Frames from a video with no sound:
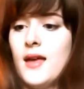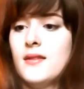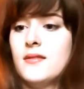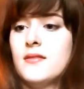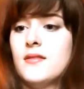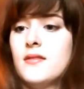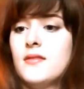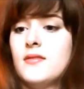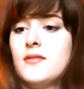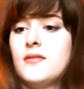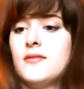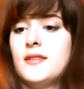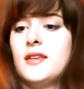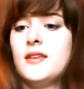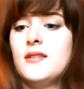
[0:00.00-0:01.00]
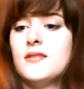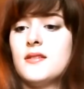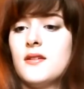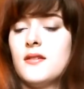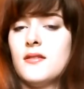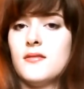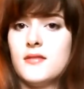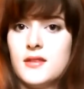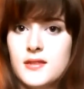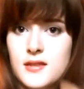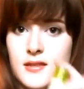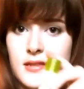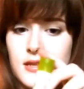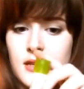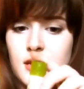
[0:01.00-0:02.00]
And this
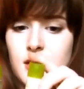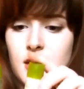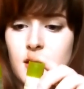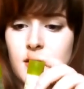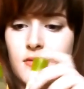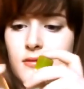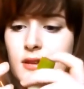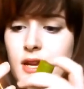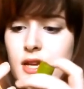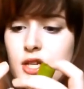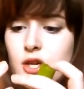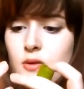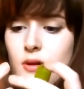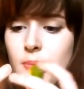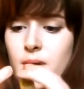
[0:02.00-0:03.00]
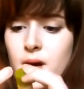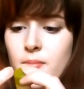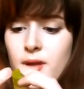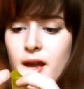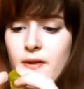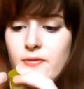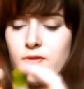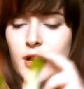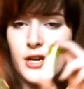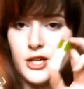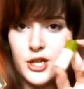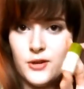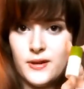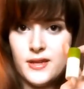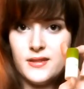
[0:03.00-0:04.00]
is the Nature Republic
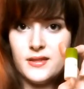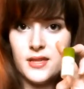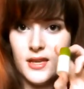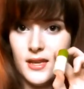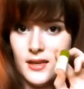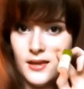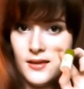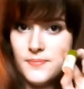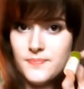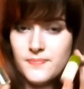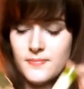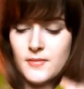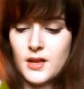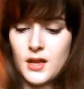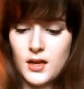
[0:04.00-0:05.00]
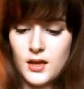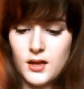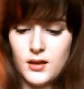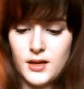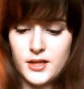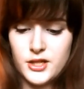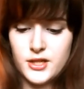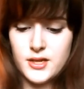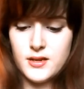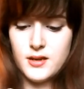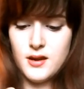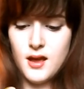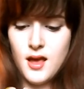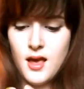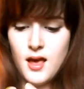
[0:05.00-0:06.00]
Fresh Green Tea collection.
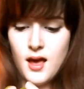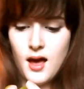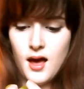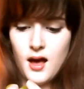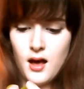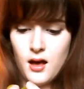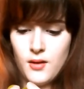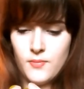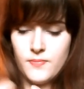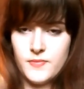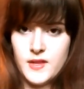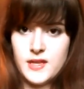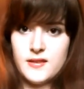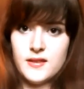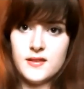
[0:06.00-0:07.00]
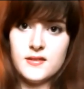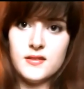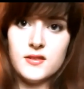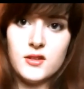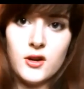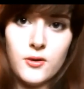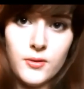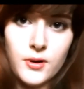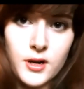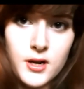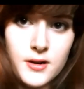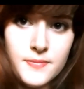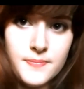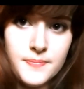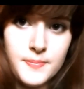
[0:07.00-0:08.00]
This is the
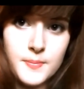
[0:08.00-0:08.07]
toner.